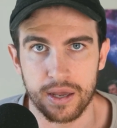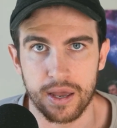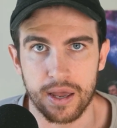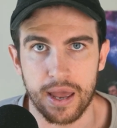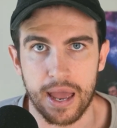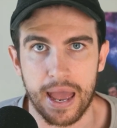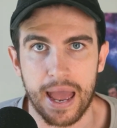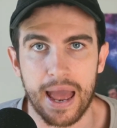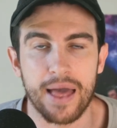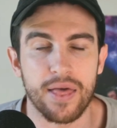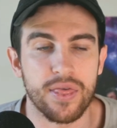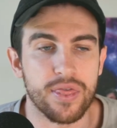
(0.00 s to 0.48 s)

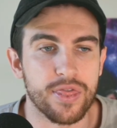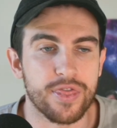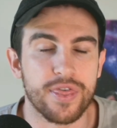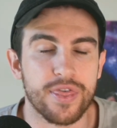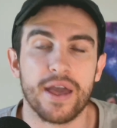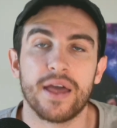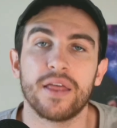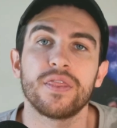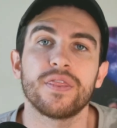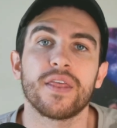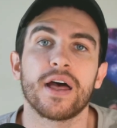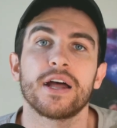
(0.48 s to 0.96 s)
And
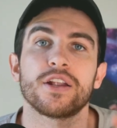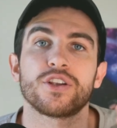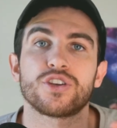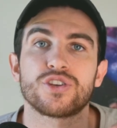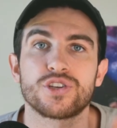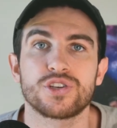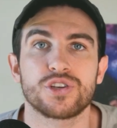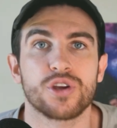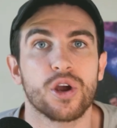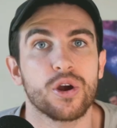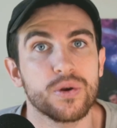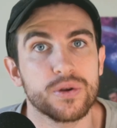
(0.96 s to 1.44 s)
then that
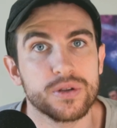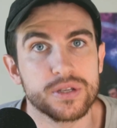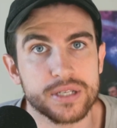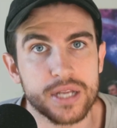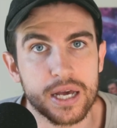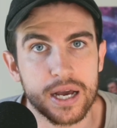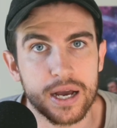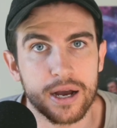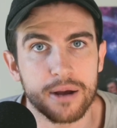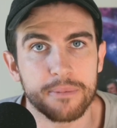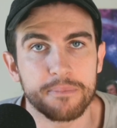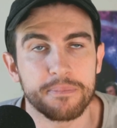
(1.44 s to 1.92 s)
shows
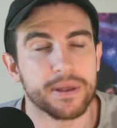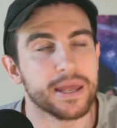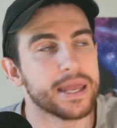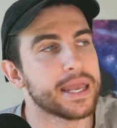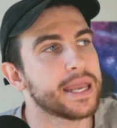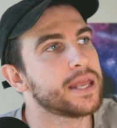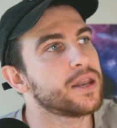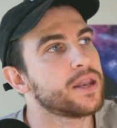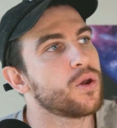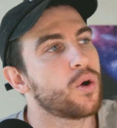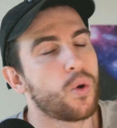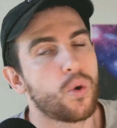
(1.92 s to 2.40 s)
up
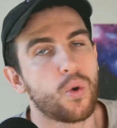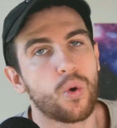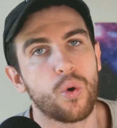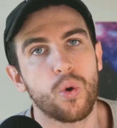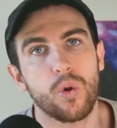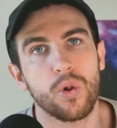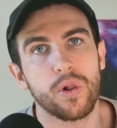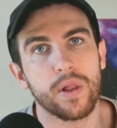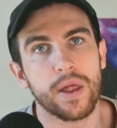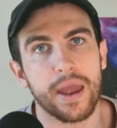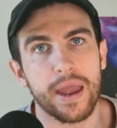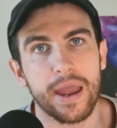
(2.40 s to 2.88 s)
in
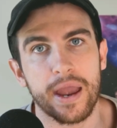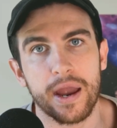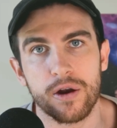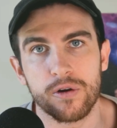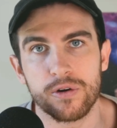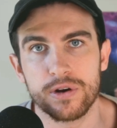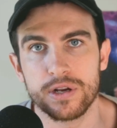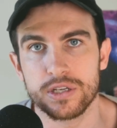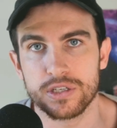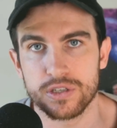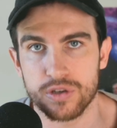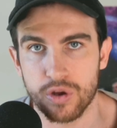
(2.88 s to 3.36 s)
all
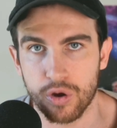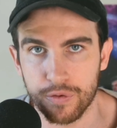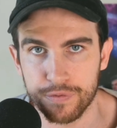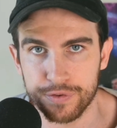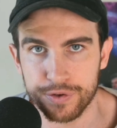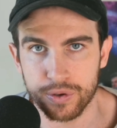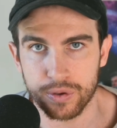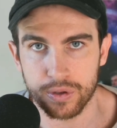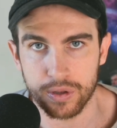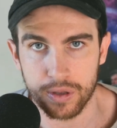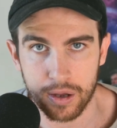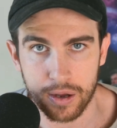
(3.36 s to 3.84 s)
areas of
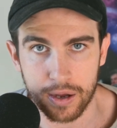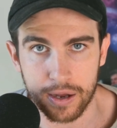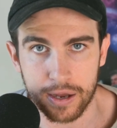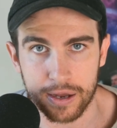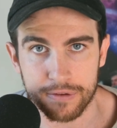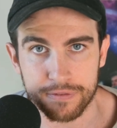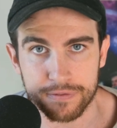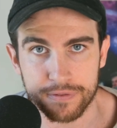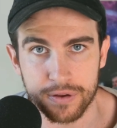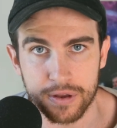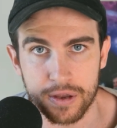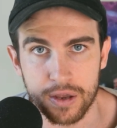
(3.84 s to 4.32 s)
your life.
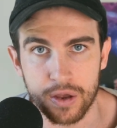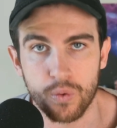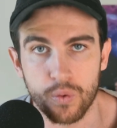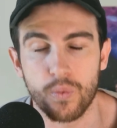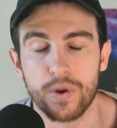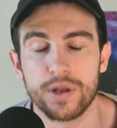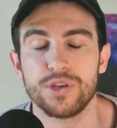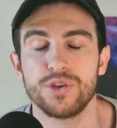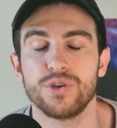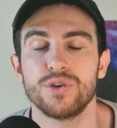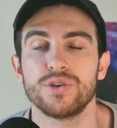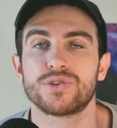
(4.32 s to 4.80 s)
When
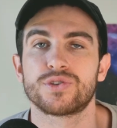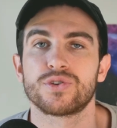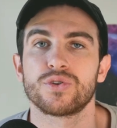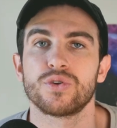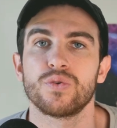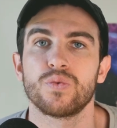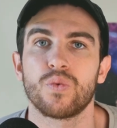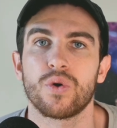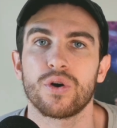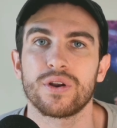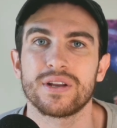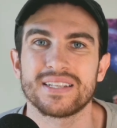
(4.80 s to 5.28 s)
you do
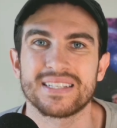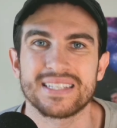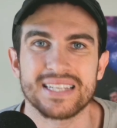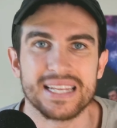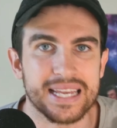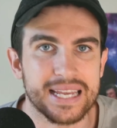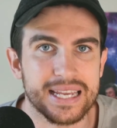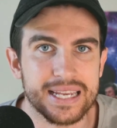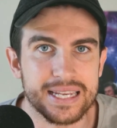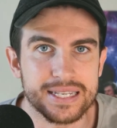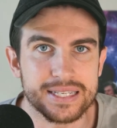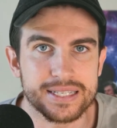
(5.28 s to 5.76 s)
what is
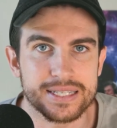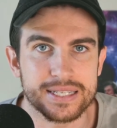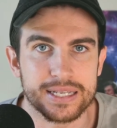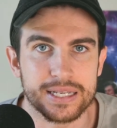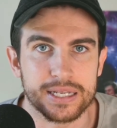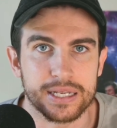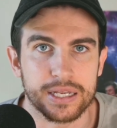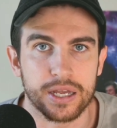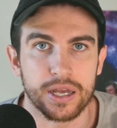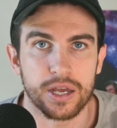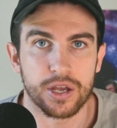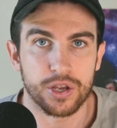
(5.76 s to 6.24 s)

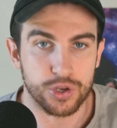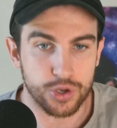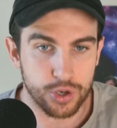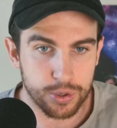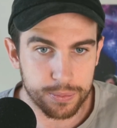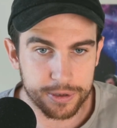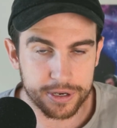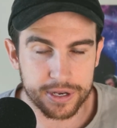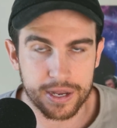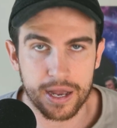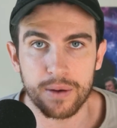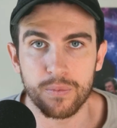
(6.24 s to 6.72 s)
easy, you
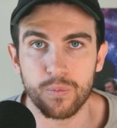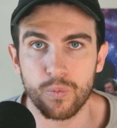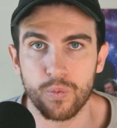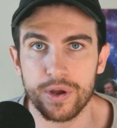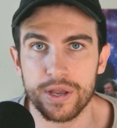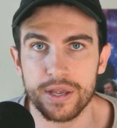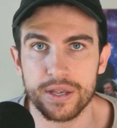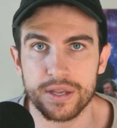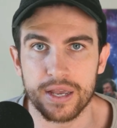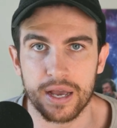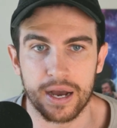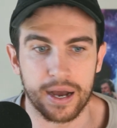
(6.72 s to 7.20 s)
become
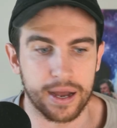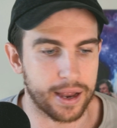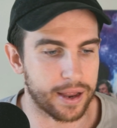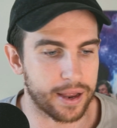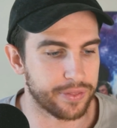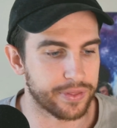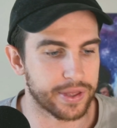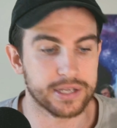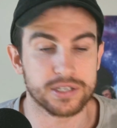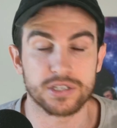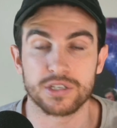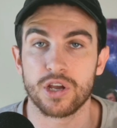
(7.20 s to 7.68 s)
weaker. And
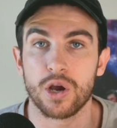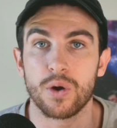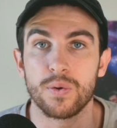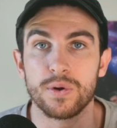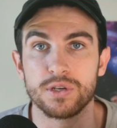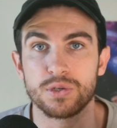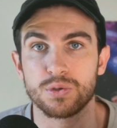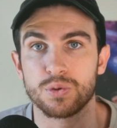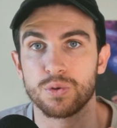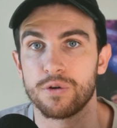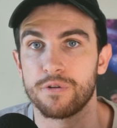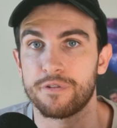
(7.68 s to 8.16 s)
that's going
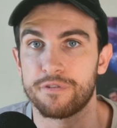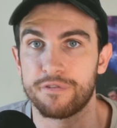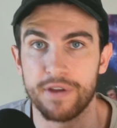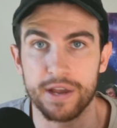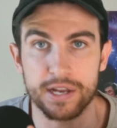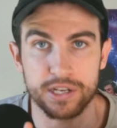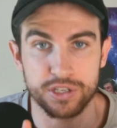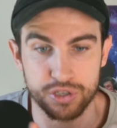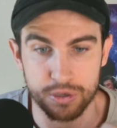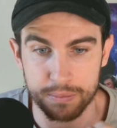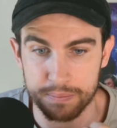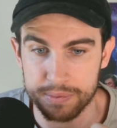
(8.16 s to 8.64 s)
to
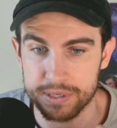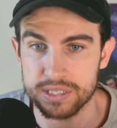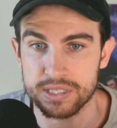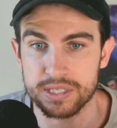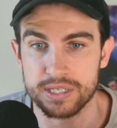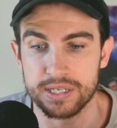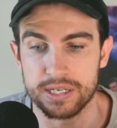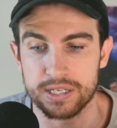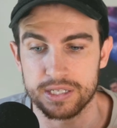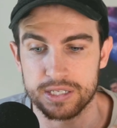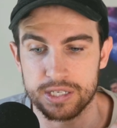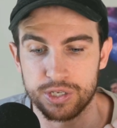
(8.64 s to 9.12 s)
affect your
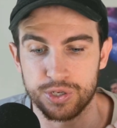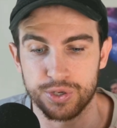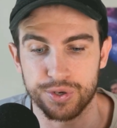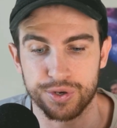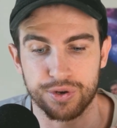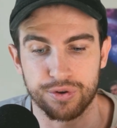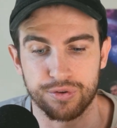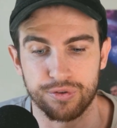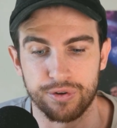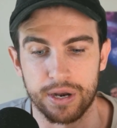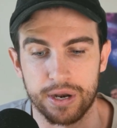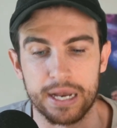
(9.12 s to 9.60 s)
business and your
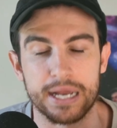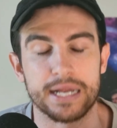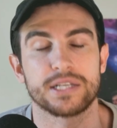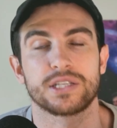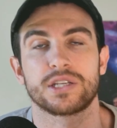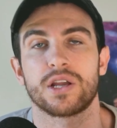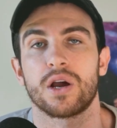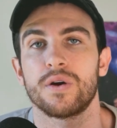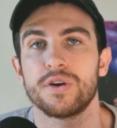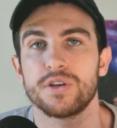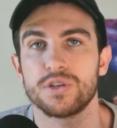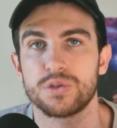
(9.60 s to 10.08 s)
career. It's
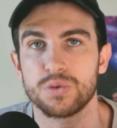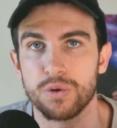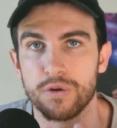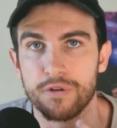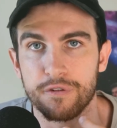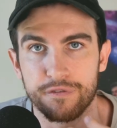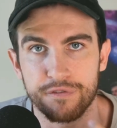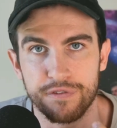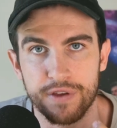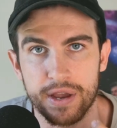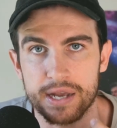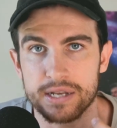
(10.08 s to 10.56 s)
going to
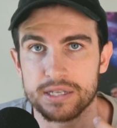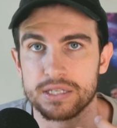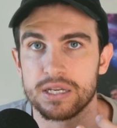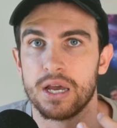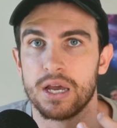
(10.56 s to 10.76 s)
affect